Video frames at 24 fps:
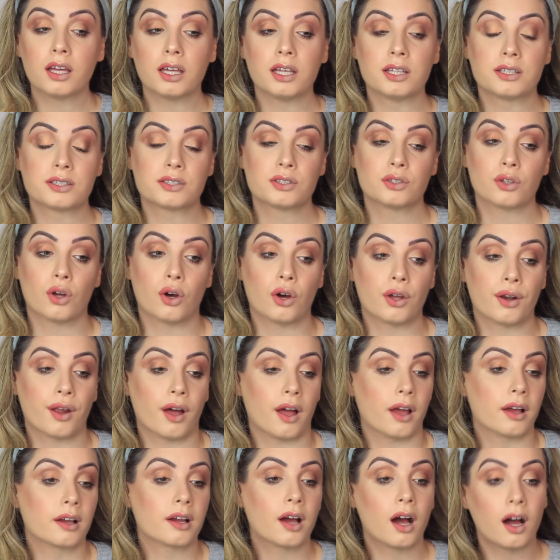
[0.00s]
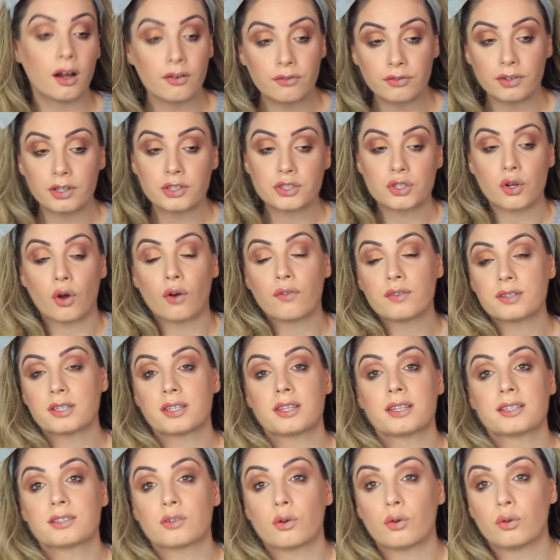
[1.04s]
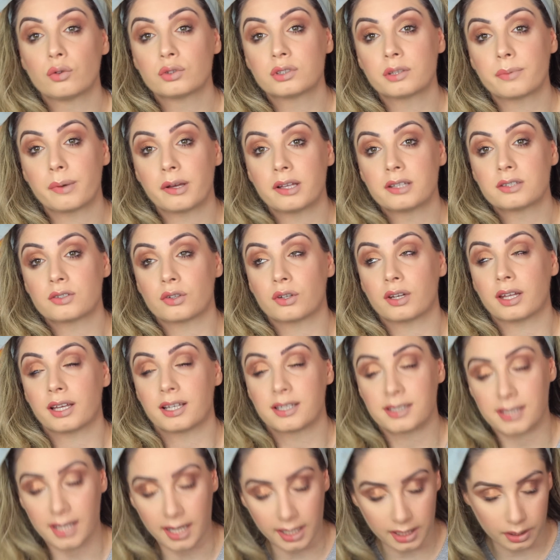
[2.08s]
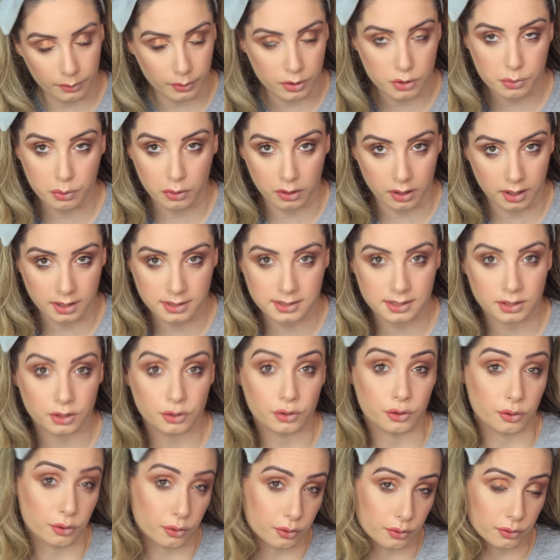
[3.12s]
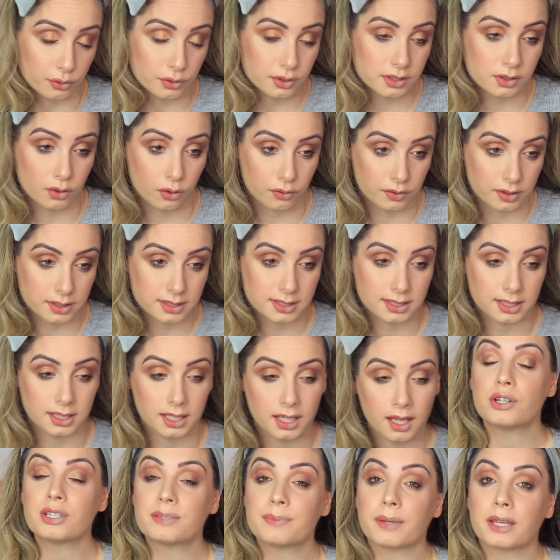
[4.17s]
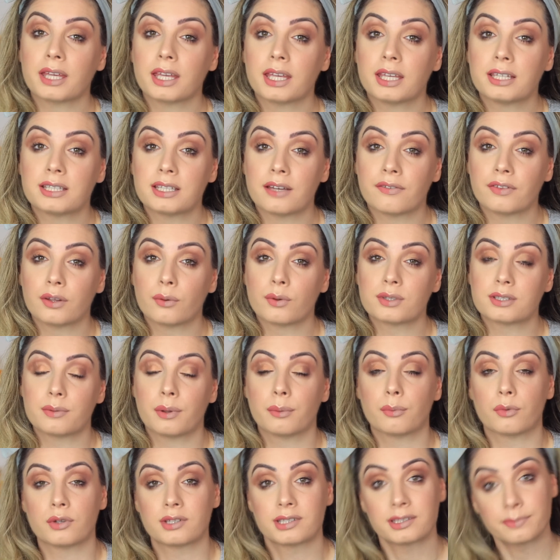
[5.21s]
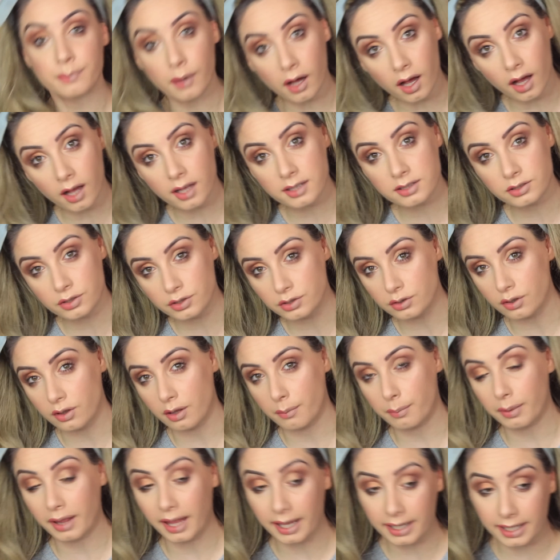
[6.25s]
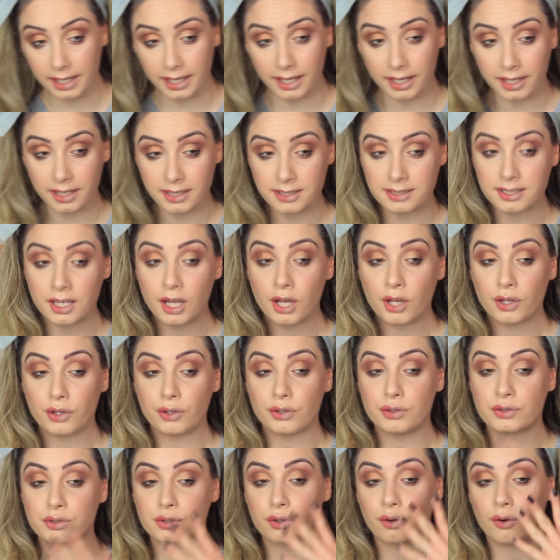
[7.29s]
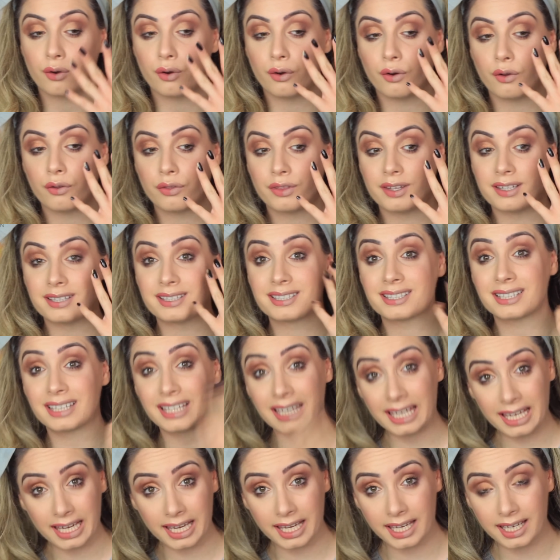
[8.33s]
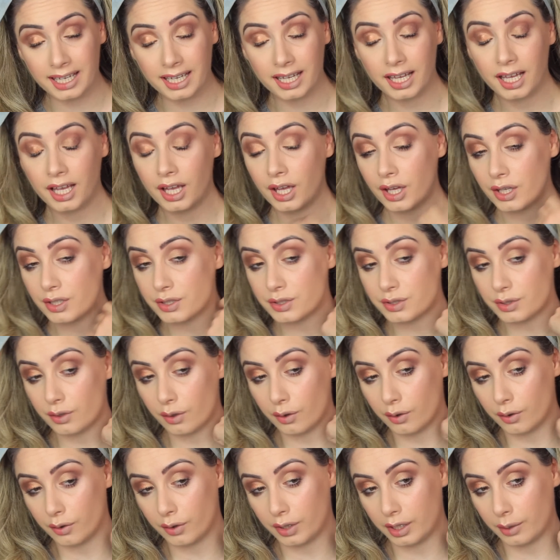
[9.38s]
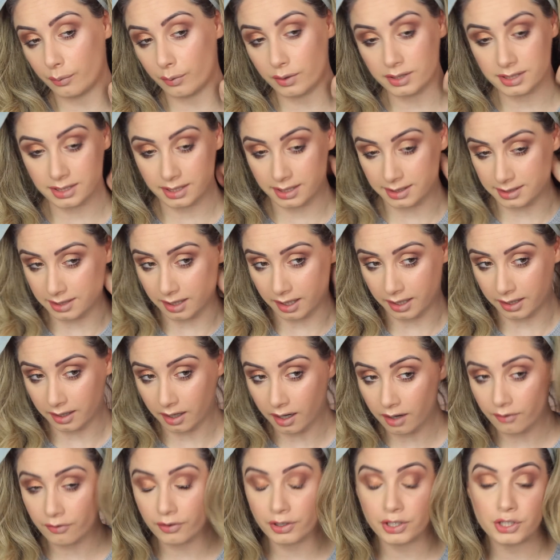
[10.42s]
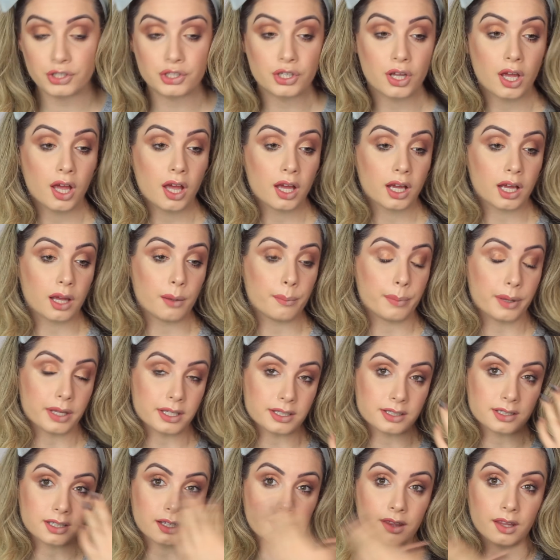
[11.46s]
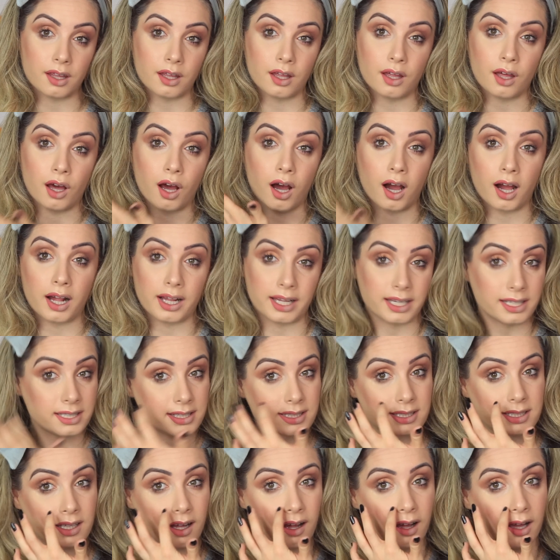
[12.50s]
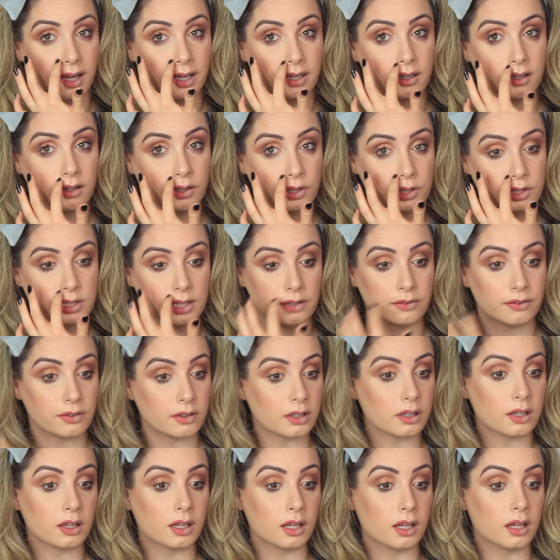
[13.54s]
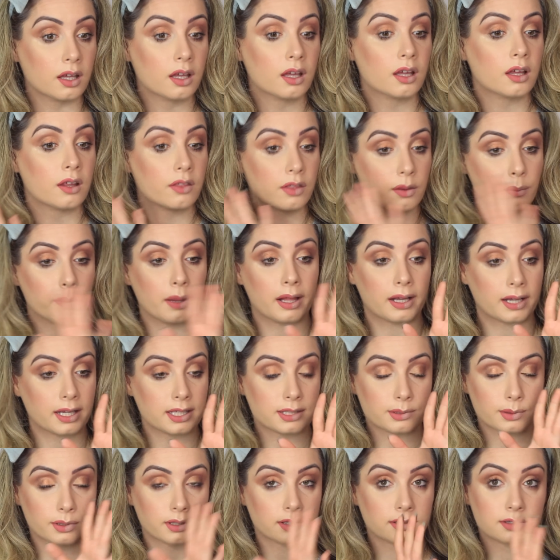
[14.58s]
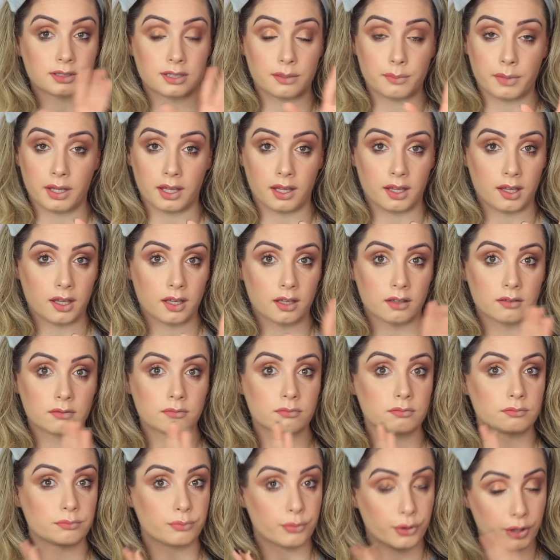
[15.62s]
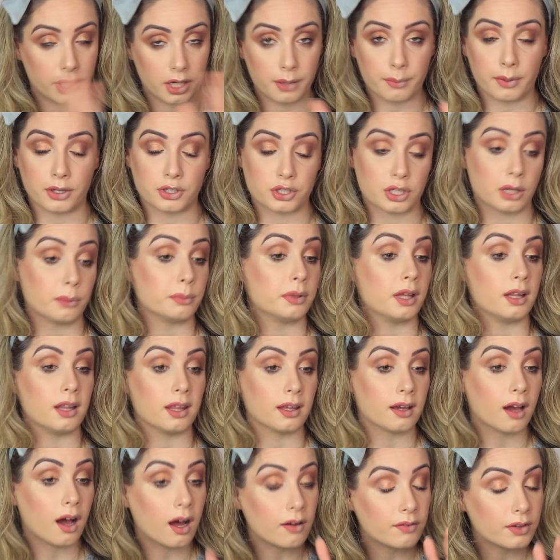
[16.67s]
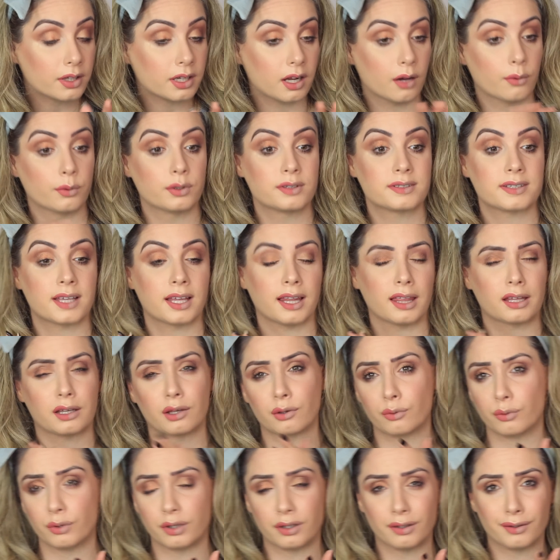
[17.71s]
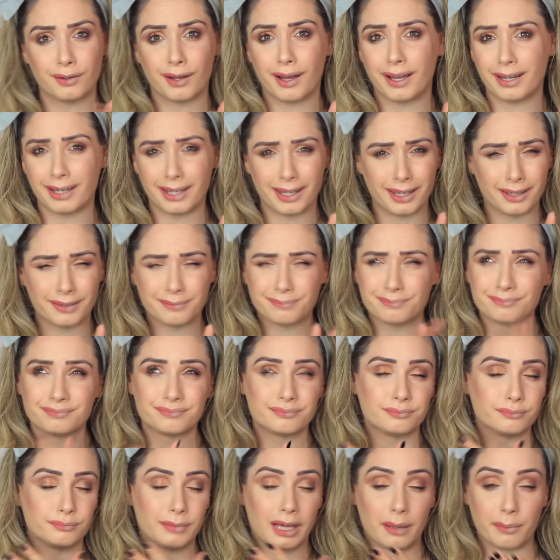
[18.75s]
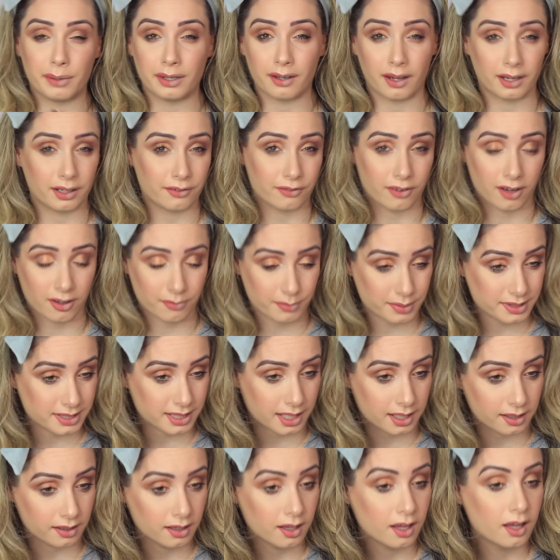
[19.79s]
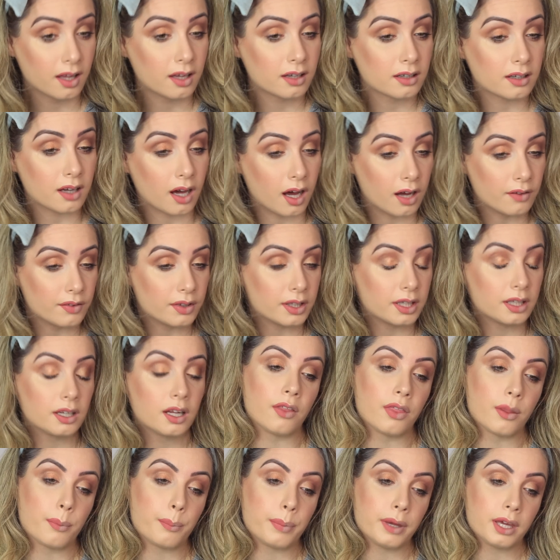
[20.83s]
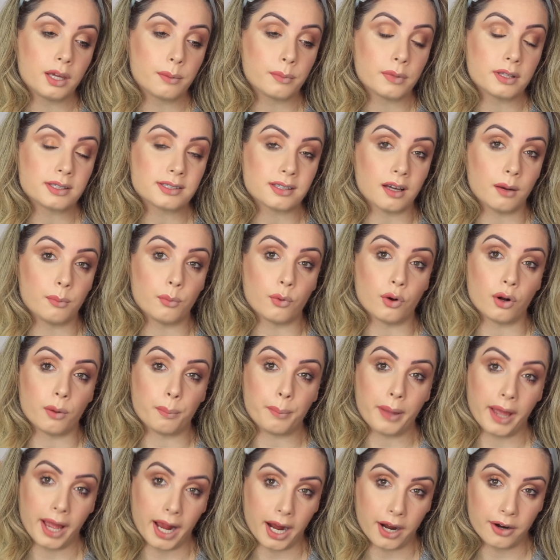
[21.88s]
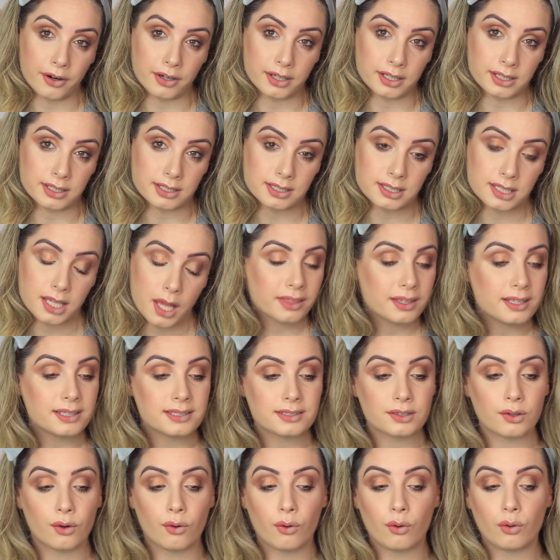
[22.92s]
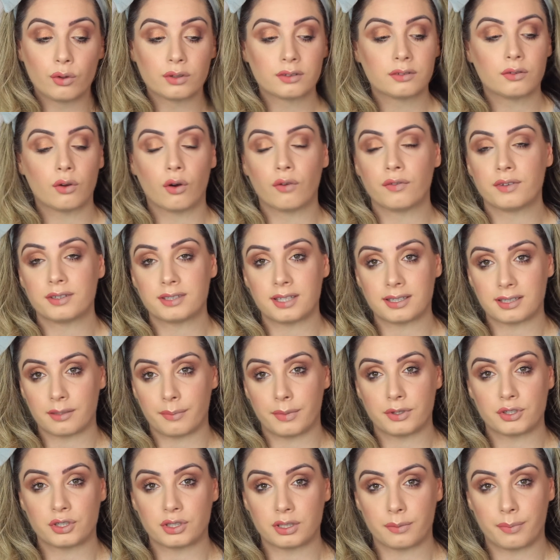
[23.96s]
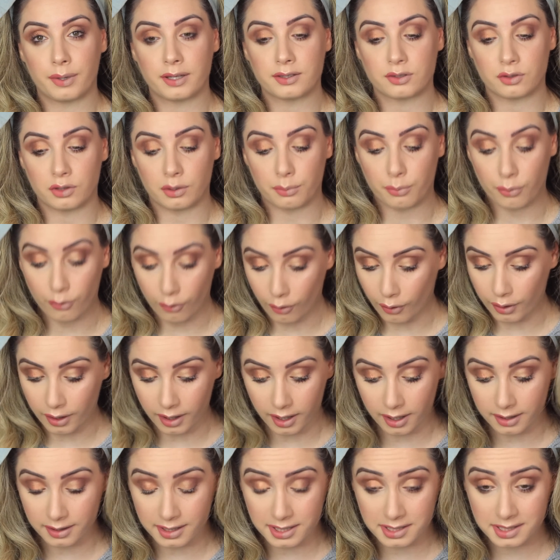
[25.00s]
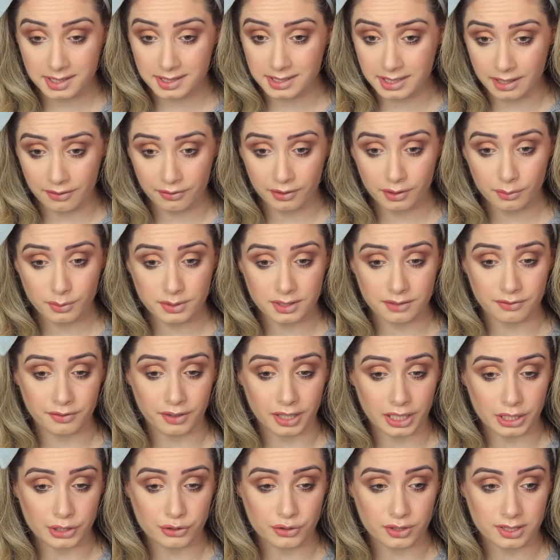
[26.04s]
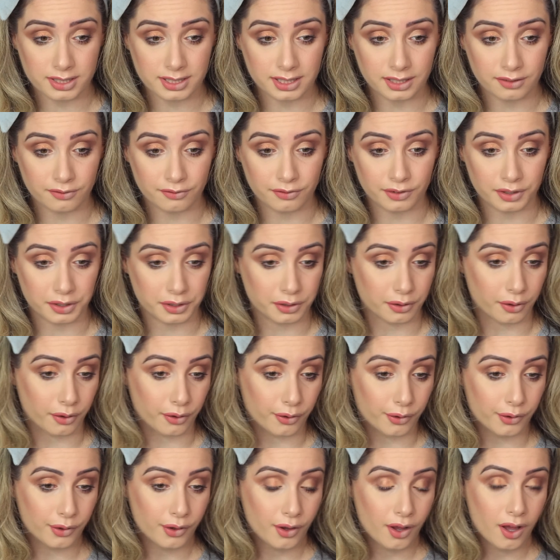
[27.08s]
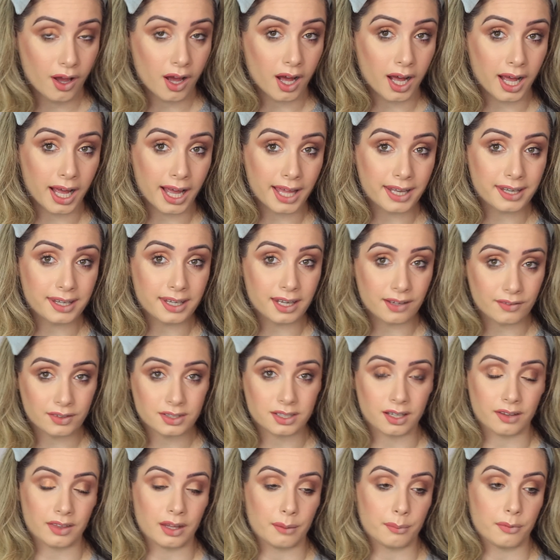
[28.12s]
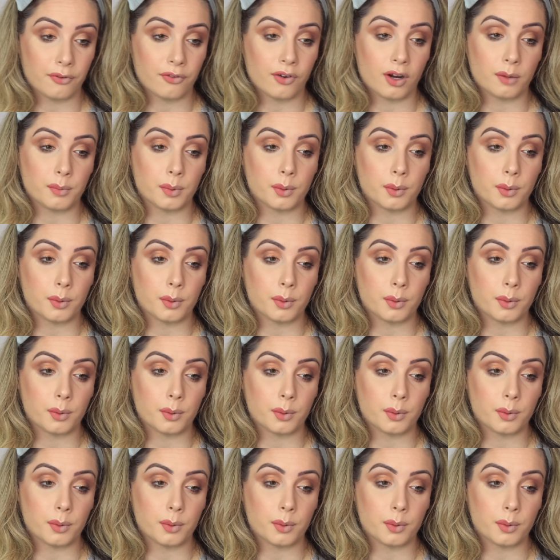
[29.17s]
It's not high coverage. Obviously this all depends on exactly which products you use, obviously. Generally speaking, it definitely was a bit more sparse. You saw the blackheads, you saw the skin, so it wasn't as high coverage. Compared to the high-end side, you definitely, the blackheads were, to me, pretty much completely covered. I would say like a good 90, maybe 95% covered. The pigments are more apparent. This all, obviously, as I mentioned, depends on the product. This definitely was a very interesting video. I had never done that before.